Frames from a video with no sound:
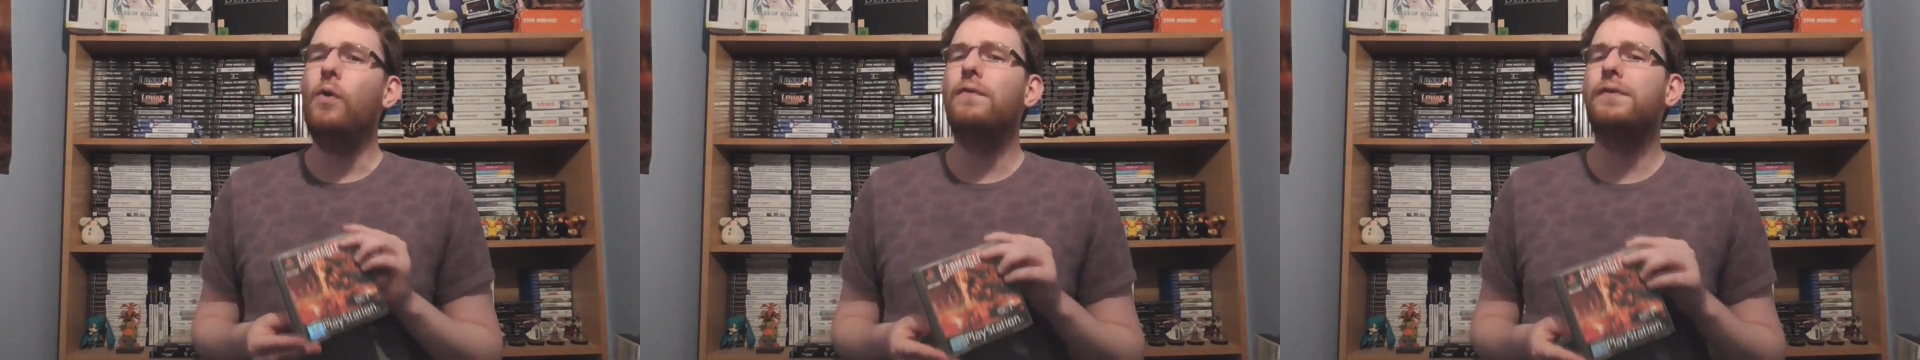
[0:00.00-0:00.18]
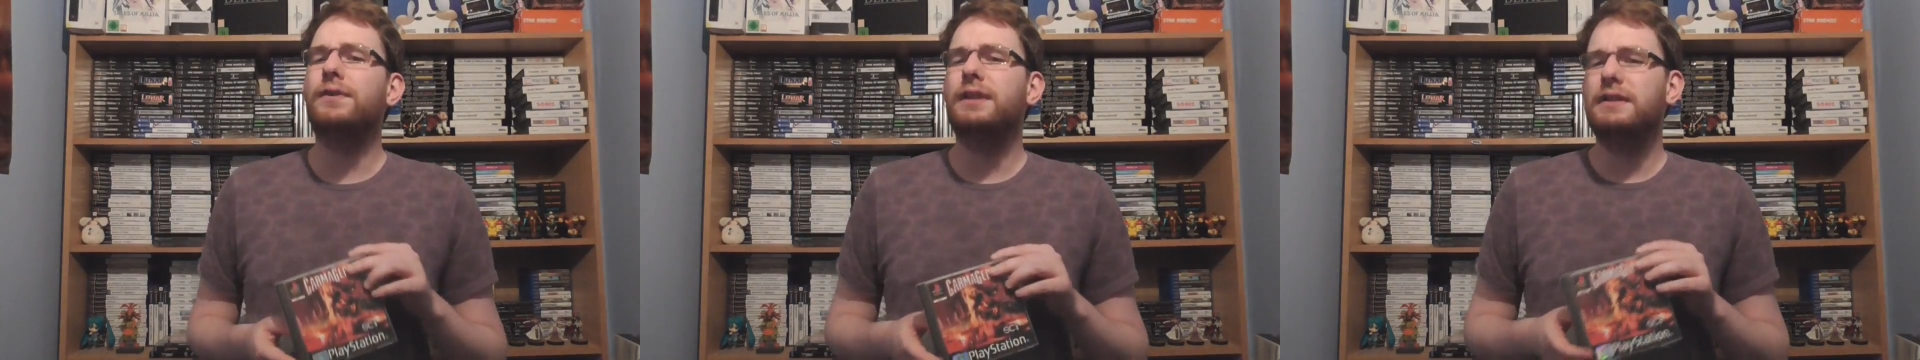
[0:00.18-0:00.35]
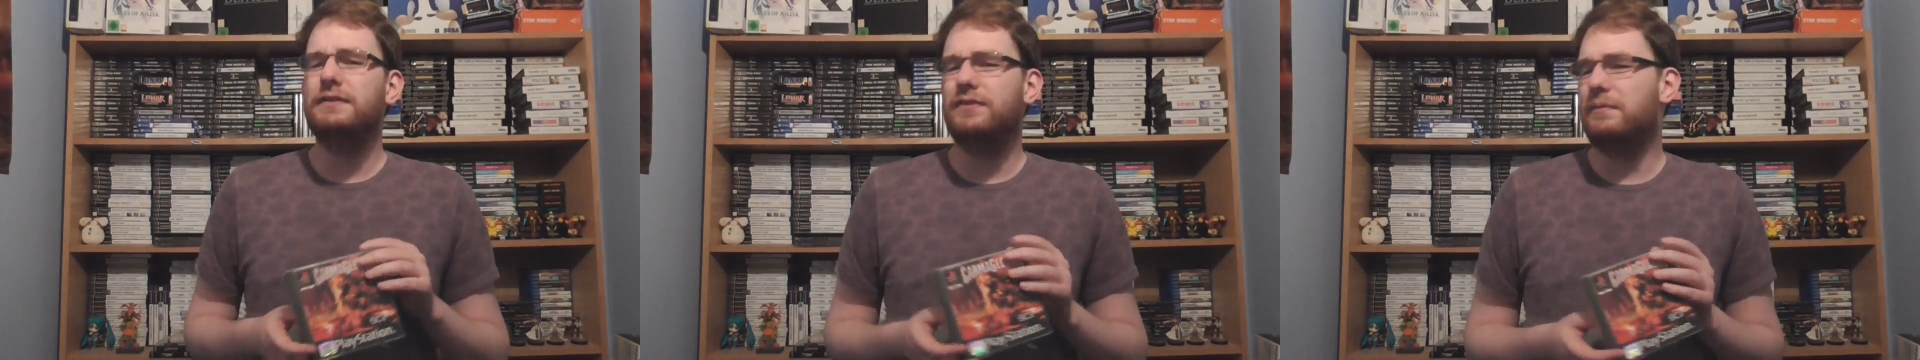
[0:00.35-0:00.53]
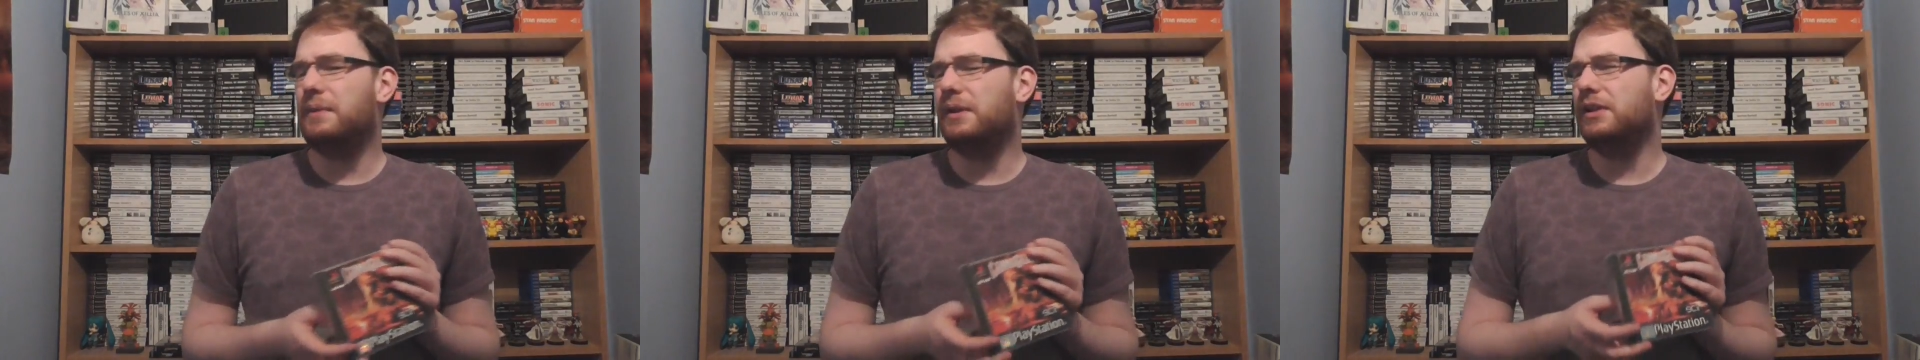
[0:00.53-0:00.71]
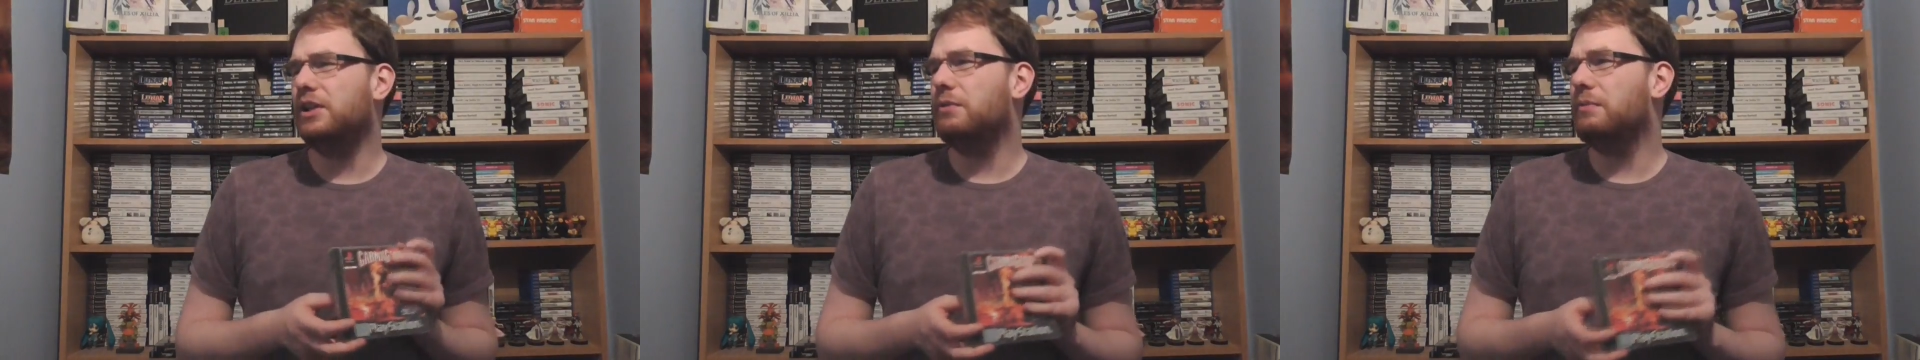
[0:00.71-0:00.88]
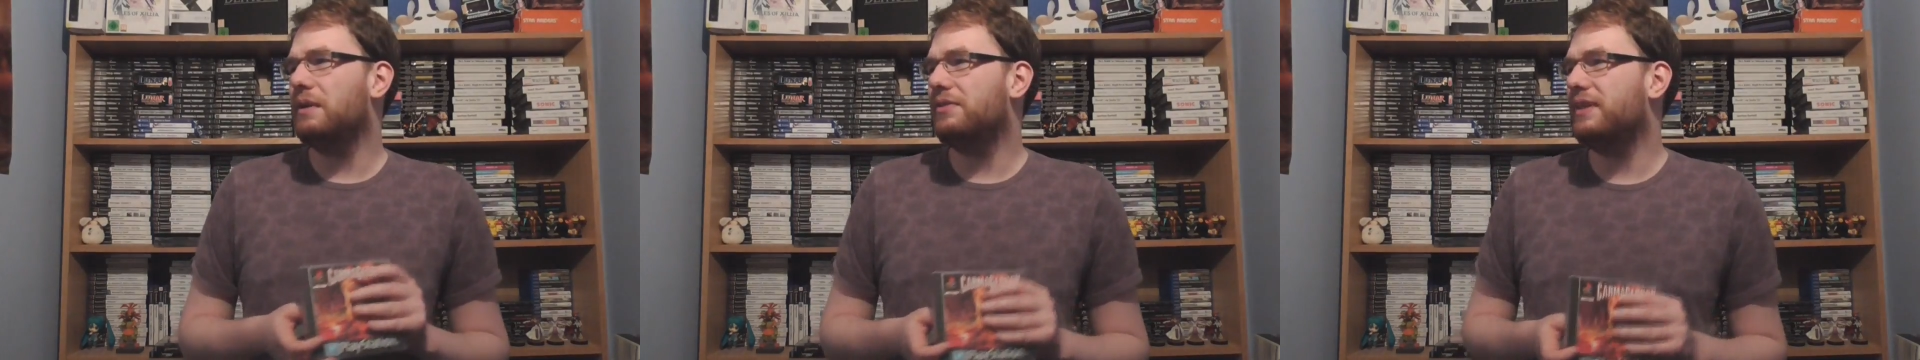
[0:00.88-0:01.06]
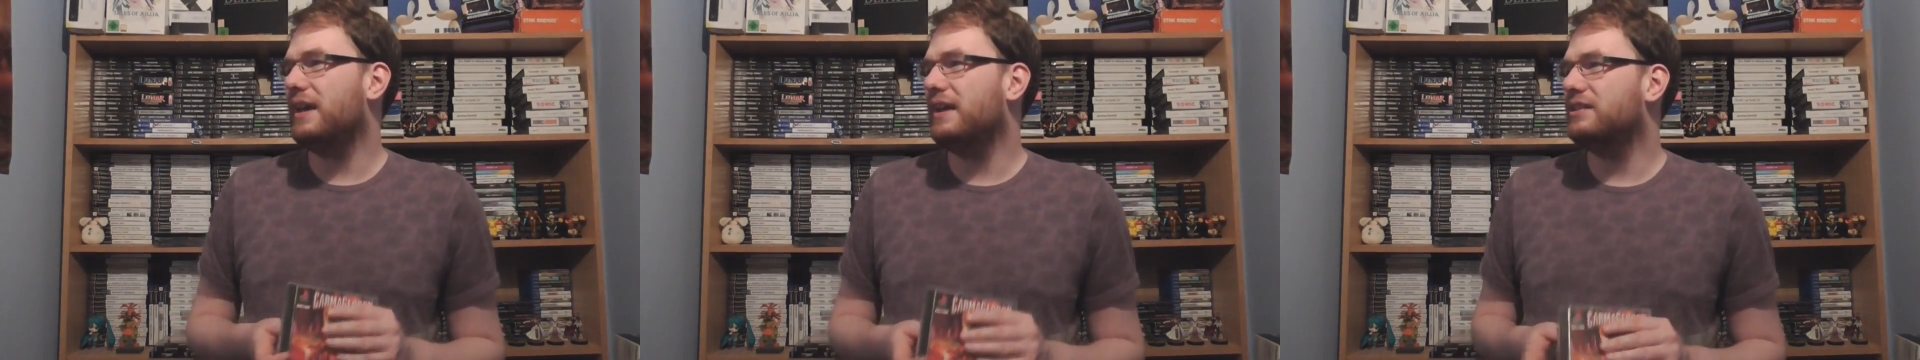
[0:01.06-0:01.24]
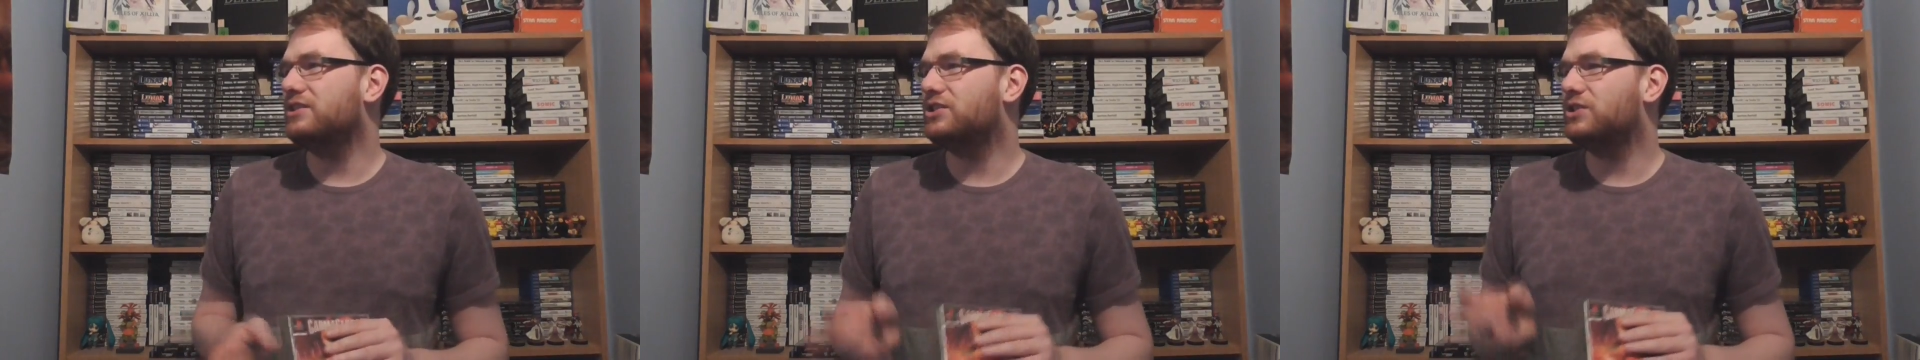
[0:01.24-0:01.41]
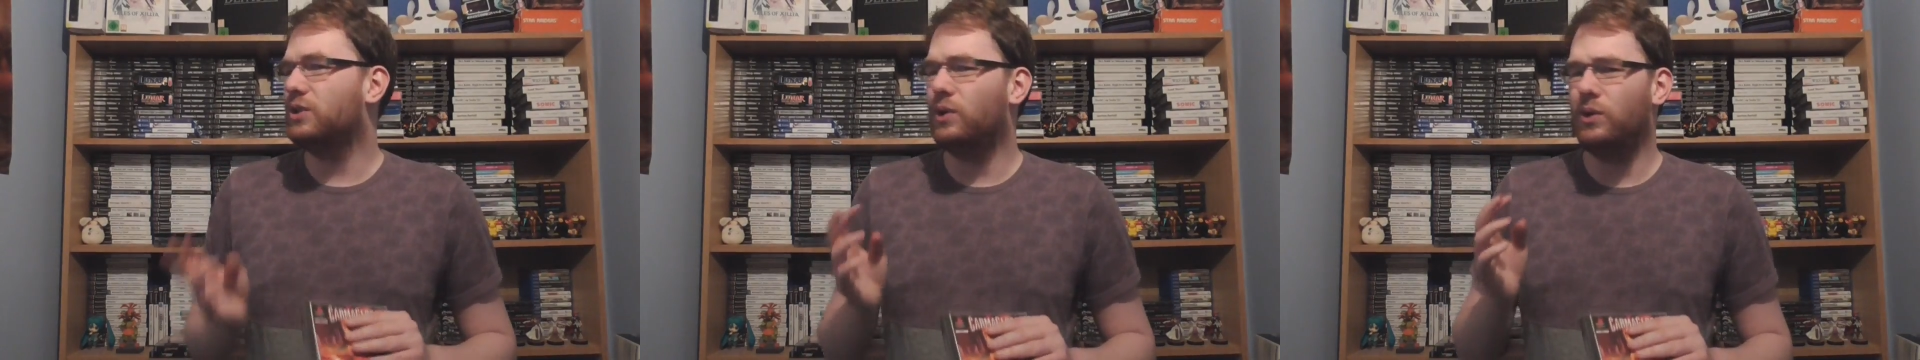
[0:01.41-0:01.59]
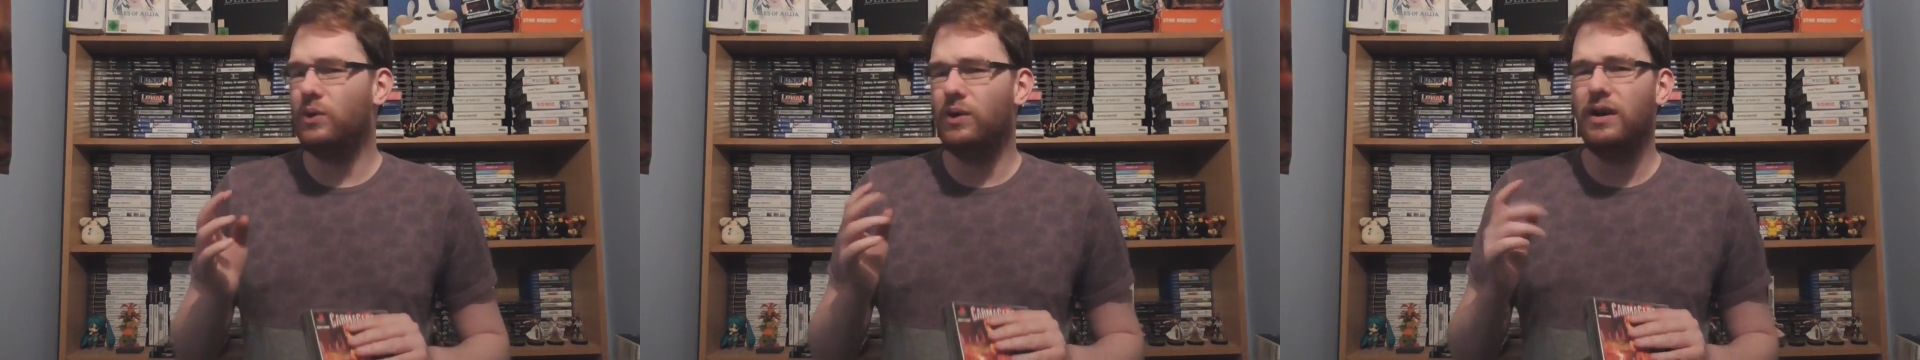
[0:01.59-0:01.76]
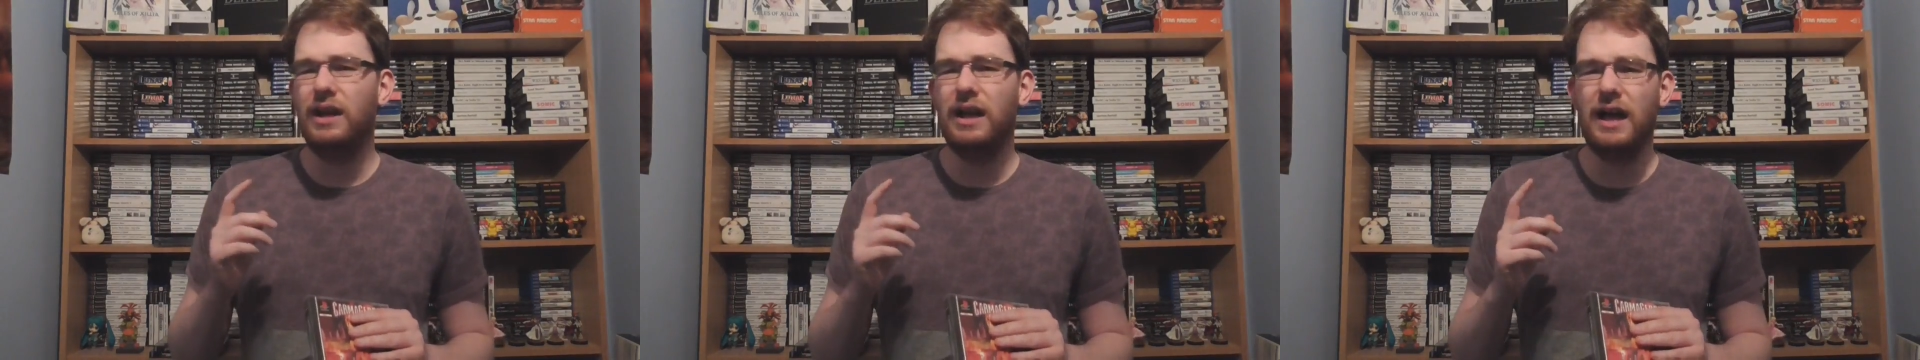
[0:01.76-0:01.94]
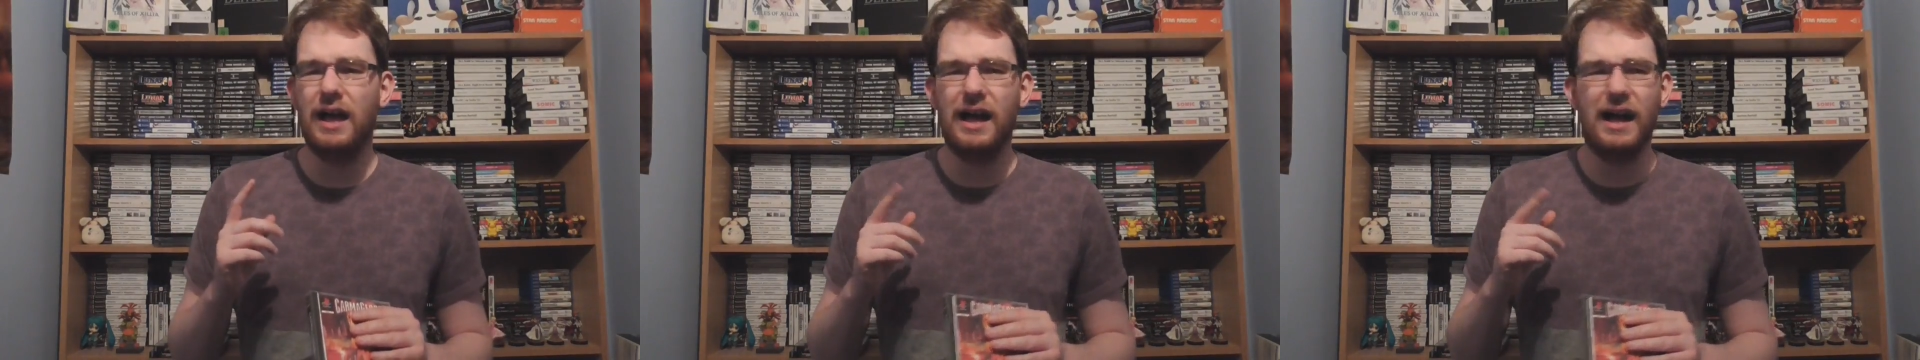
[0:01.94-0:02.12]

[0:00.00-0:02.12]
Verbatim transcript: overly familiar with it, so